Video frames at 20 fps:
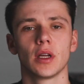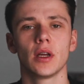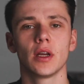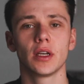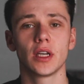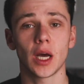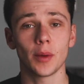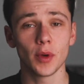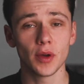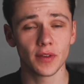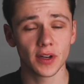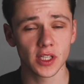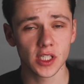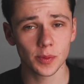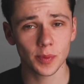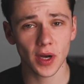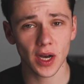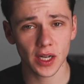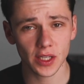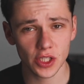Now moving into
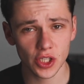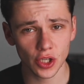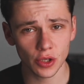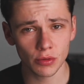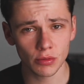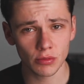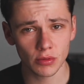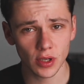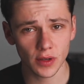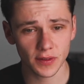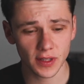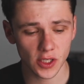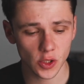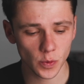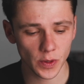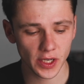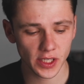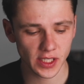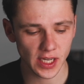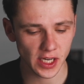part 2 of this
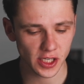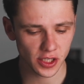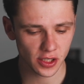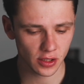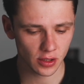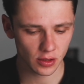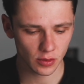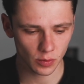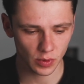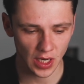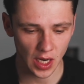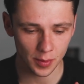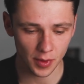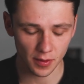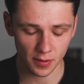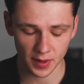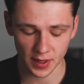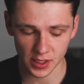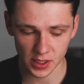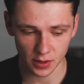week's session, we're now
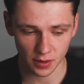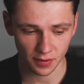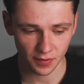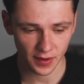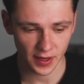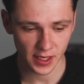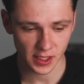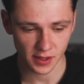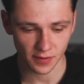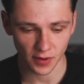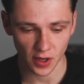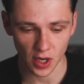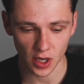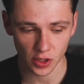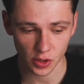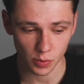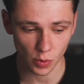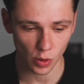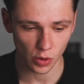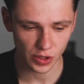moving into the first of our
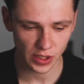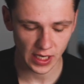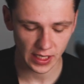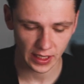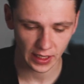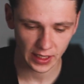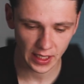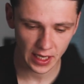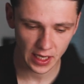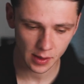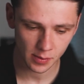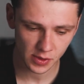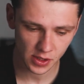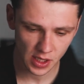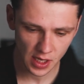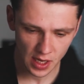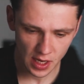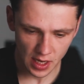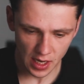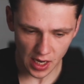small-sided games,
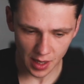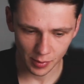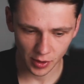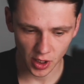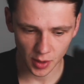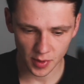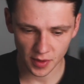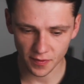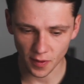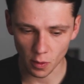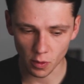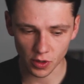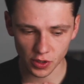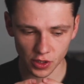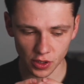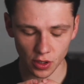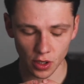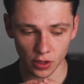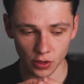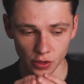and we're going to be
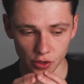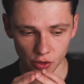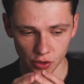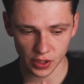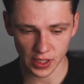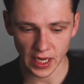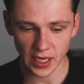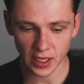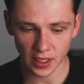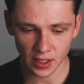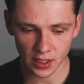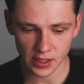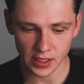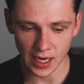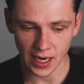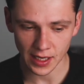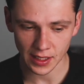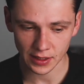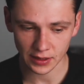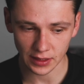focusing on sustaining
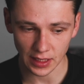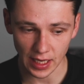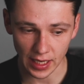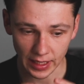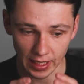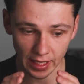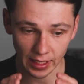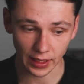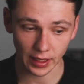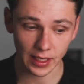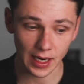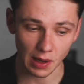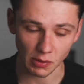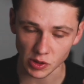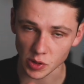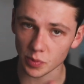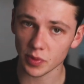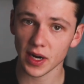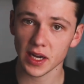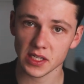attacks and then
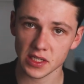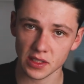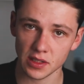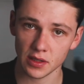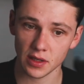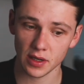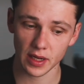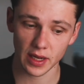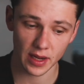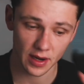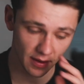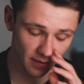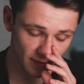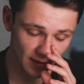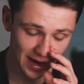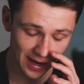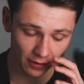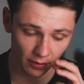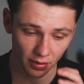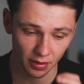counter-pressing in the
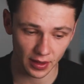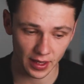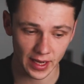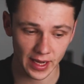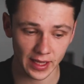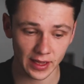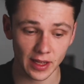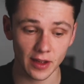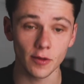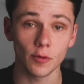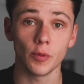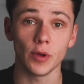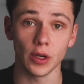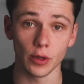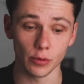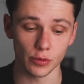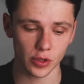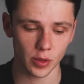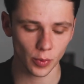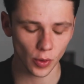final third if we
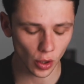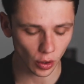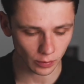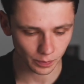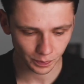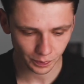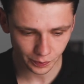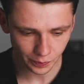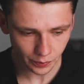lose the ball.